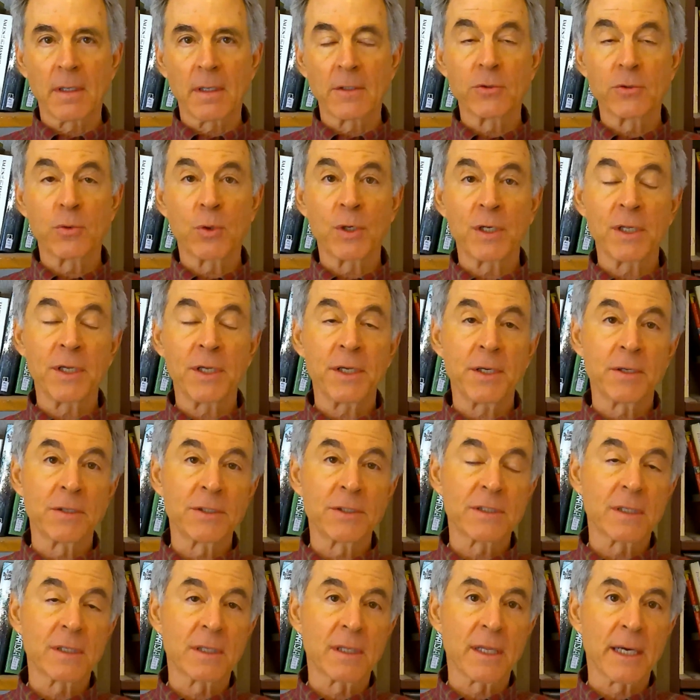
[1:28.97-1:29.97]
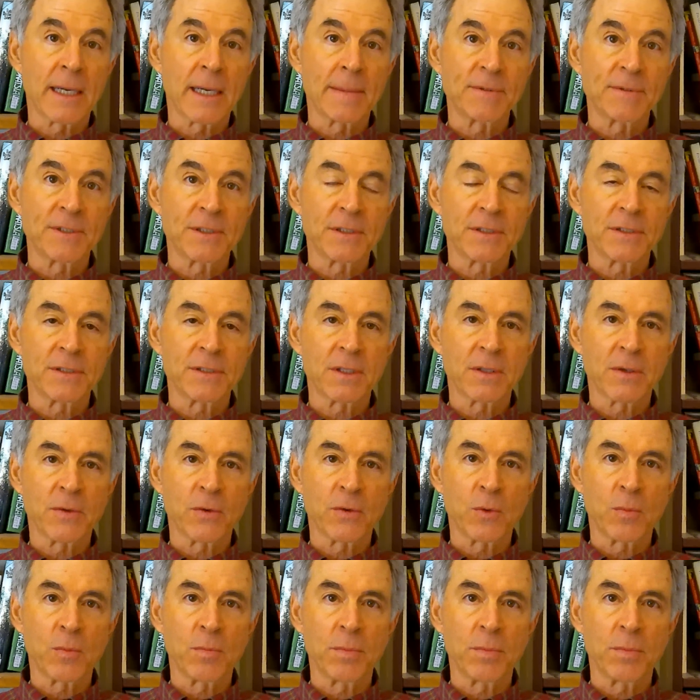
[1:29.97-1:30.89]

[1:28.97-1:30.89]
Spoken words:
20 years elapses, though,